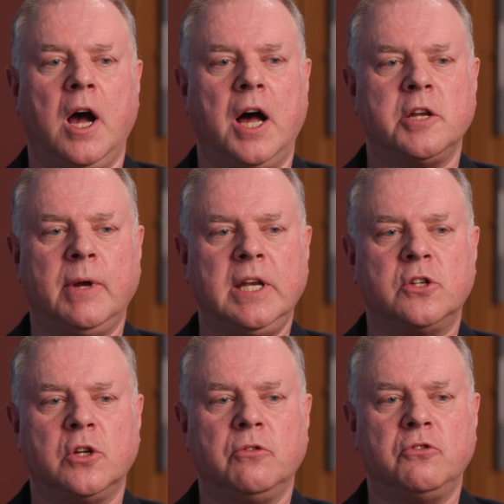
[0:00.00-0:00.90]
Are there any
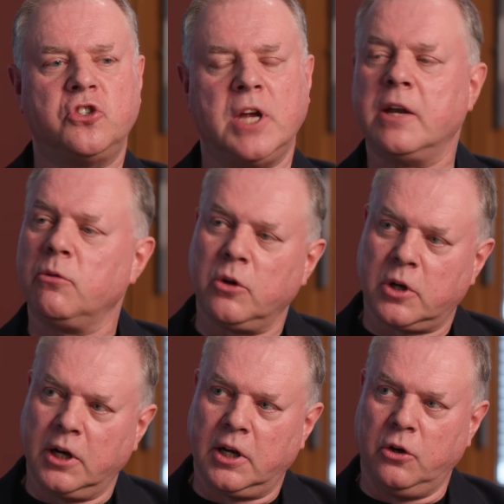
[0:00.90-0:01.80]
sort of general
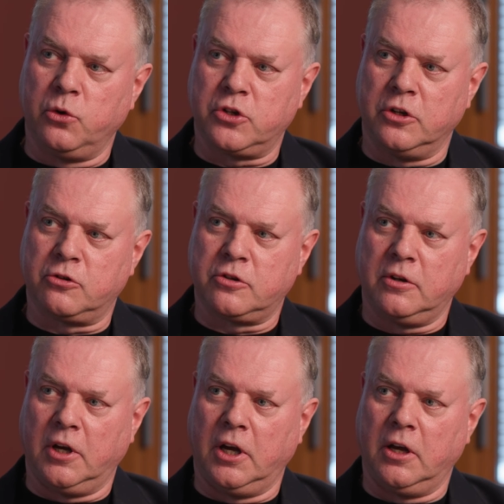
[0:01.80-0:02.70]
conclusions
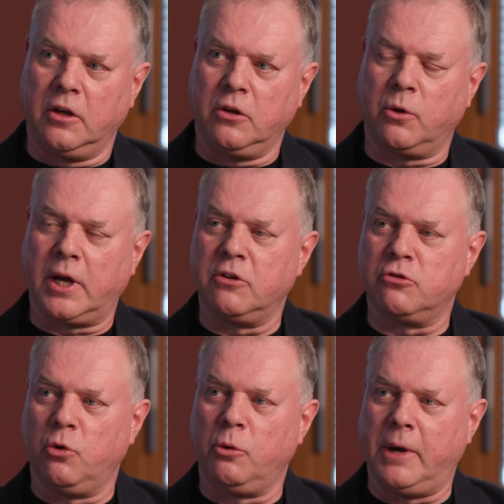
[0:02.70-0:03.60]
you can
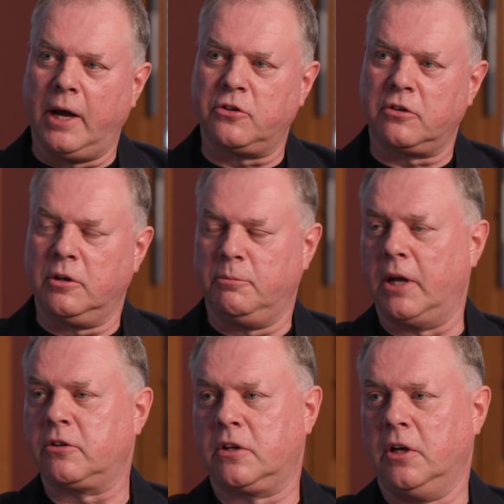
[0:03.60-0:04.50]
draw
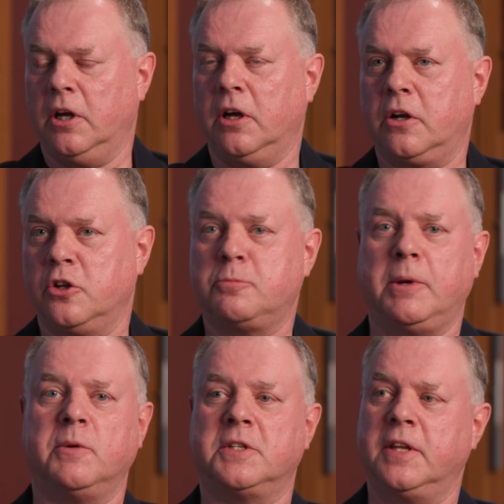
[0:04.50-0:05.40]
about
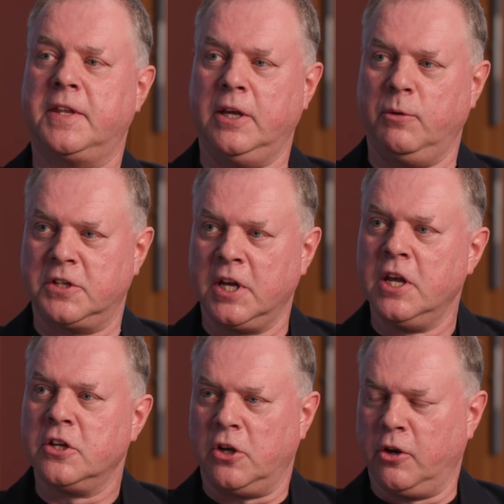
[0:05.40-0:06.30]
conspiracy theories?
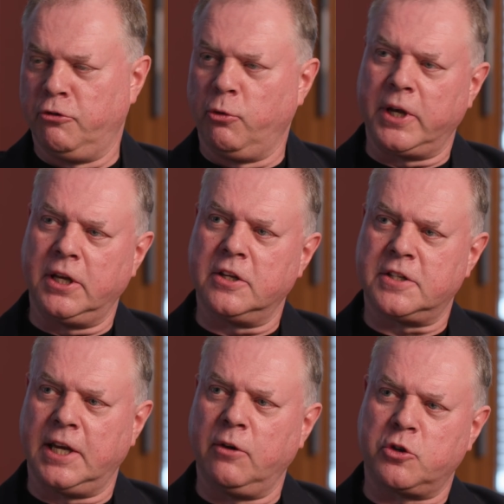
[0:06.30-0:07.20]
So you've already
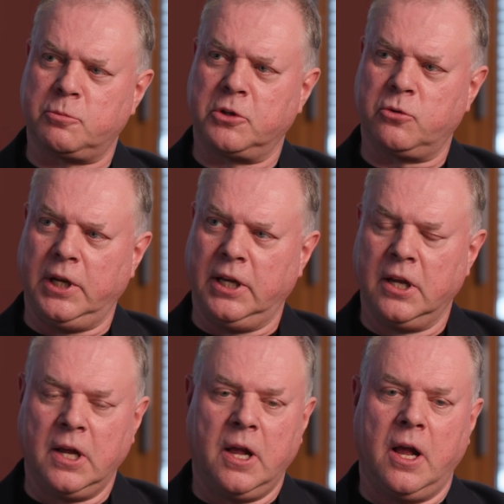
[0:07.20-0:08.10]
distinguished between